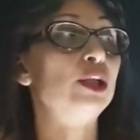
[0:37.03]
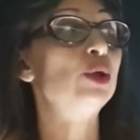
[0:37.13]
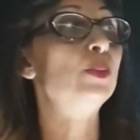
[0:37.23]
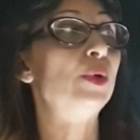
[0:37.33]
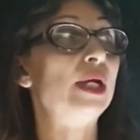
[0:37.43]

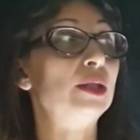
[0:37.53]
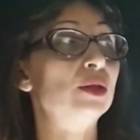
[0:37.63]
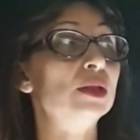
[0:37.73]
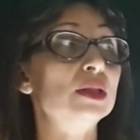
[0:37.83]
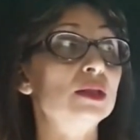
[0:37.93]

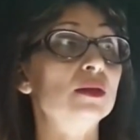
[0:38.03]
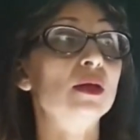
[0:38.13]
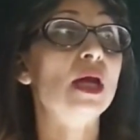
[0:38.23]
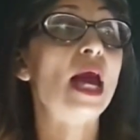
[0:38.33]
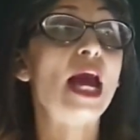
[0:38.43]
numerators
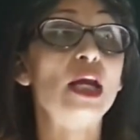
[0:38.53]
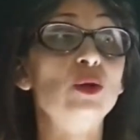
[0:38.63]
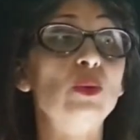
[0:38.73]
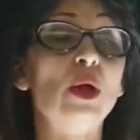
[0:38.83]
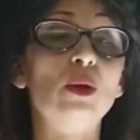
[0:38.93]

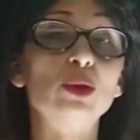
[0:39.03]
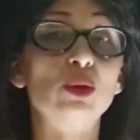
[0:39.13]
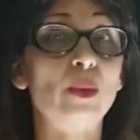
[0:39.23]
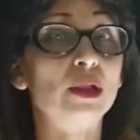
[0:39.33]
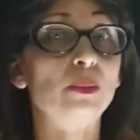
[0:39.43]
and we
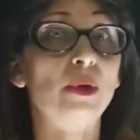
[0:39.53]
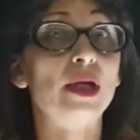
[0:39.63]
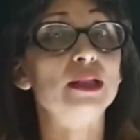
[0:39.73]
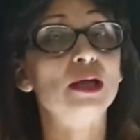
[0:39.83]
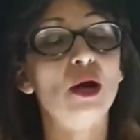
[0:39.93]
also
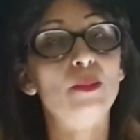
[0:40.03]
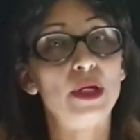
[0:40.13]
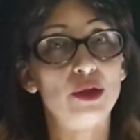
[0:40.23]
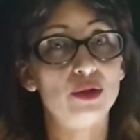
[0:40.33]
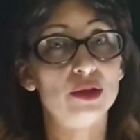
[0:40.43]
multiply
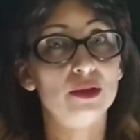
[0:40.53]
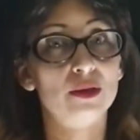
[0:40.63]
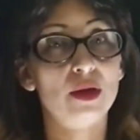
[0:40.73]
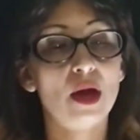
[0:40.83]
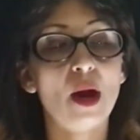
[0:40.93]
denominators.
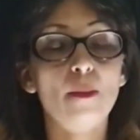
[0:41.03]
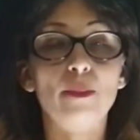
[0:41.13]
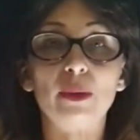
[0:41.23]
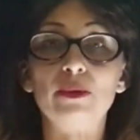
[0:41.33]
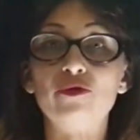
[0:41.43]

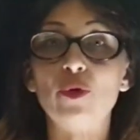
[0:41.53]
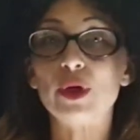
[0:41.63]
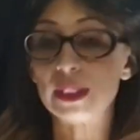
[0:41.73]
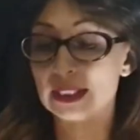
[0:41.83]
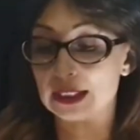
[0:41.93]
But
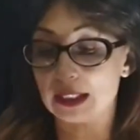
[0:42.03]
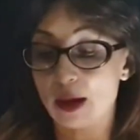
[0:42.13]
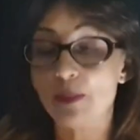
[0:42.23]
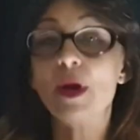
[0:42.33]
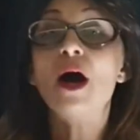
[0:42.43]
before this
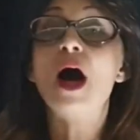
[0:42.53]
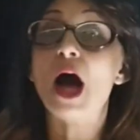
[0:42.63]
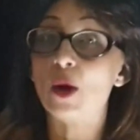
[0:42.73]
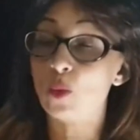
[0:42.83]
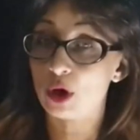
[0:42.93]
step,
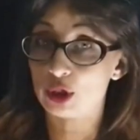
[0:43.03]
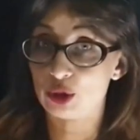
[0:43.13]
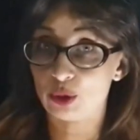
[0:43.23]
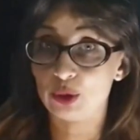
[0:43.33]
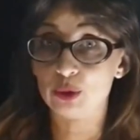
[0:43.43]
I want to
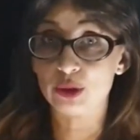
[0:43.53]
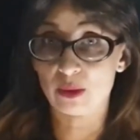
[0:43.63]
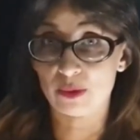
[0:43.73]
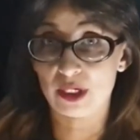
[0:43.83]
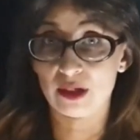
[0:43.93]
show you
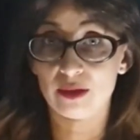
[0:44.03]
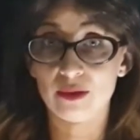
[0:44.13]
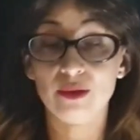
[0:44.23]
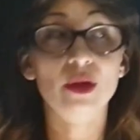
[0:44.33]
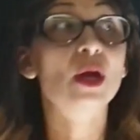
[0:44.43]
something.
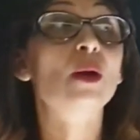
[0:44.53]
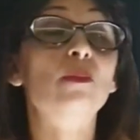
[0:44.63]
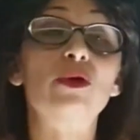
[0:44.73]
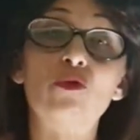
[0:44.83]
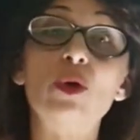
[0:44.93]

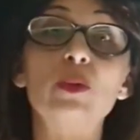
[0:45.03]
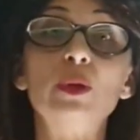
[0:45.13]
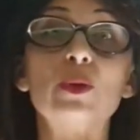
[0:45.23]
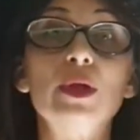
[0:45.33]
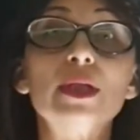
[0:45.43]
Before we
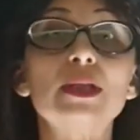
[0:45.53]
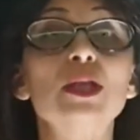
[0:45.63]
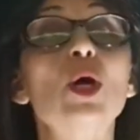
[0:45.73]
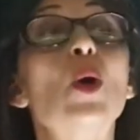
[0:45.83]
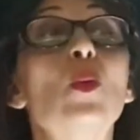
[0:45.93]
do this,
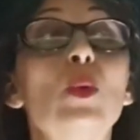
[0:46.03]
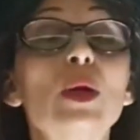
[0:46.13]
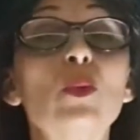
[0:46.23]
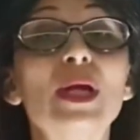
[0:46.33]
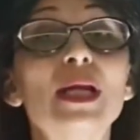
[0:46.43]
we
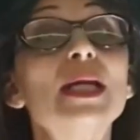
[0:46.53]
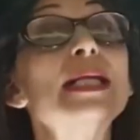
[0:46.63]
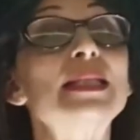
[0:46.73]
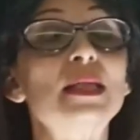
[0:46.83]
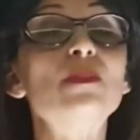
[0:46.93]
will
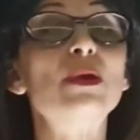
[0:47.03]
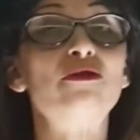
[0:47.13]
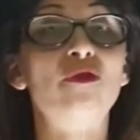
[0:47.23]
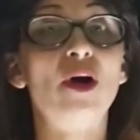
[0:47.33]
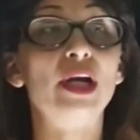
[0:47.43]

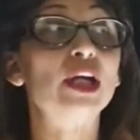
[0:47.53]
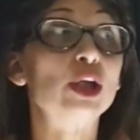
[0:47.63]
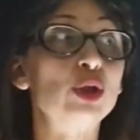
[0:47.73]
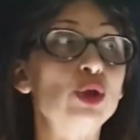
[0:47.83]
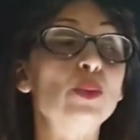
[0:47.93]
simplify
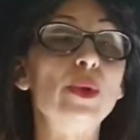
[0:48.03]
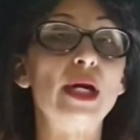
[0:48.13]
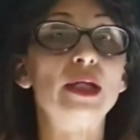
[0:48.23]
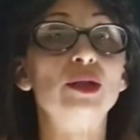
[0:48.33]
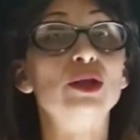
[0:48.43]

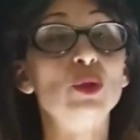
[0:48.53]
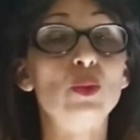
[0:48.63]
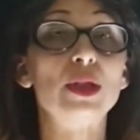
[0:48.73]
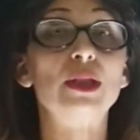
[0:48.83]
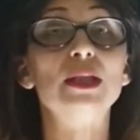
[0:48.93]
numerators
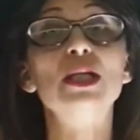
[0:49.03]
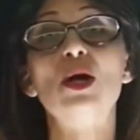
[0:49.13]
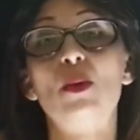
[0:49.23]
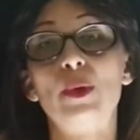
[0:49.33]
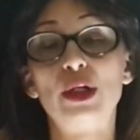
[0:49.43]
with
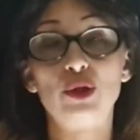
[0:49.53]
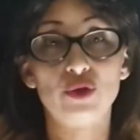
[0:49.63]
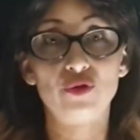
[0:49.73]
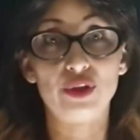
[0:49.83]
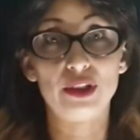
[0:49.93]

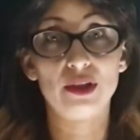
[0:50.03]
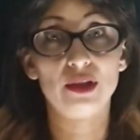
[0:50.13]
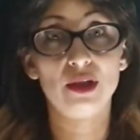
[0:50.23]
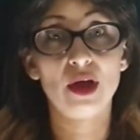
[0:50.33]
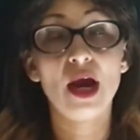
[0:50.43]
denominators
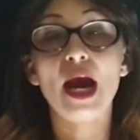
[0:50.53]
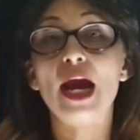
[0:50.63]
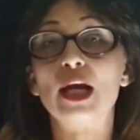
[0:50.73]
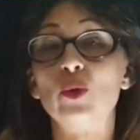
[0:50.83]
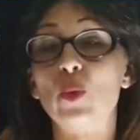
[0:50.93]
first.
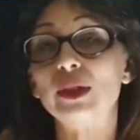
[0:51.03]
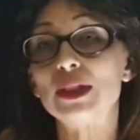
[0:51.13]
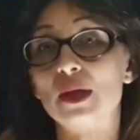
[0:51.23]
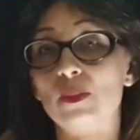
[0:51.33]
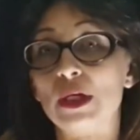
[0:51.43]
And what
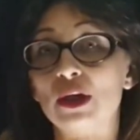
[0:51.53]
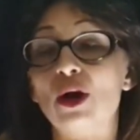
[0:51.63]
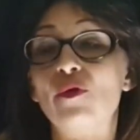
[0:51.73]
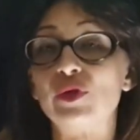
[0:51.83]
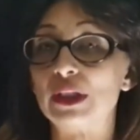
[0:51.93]
is the meaning
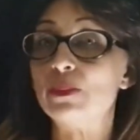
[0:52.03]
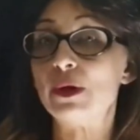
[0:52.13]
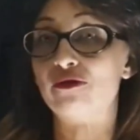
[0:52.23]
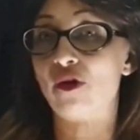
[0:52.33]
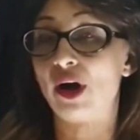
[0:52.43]
of
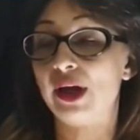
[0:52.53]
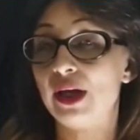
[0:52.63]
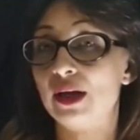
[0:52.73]
simplify?